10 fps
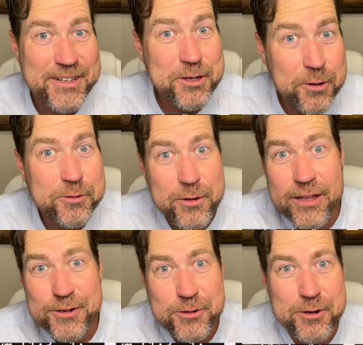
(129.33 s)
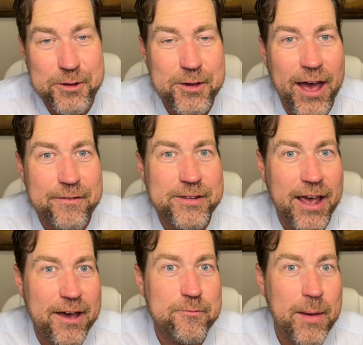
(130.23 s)
So it's really true. You have to
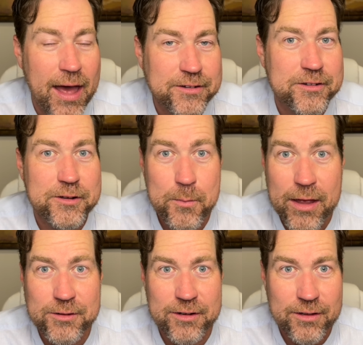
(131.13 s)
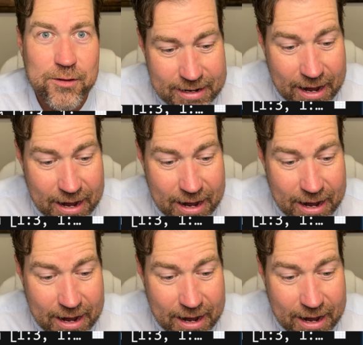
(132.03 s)
have matched dimensions.